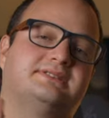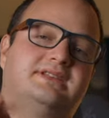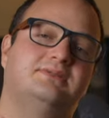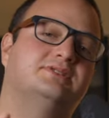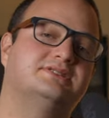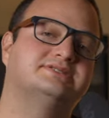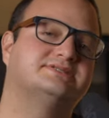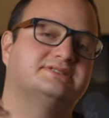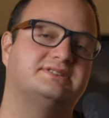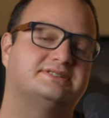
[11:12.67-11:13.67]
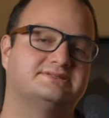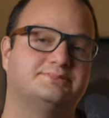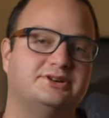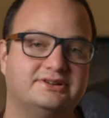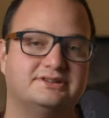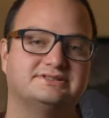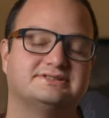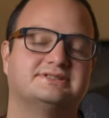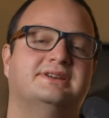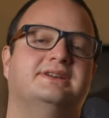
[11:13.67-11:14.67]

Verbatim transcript: keyword is experience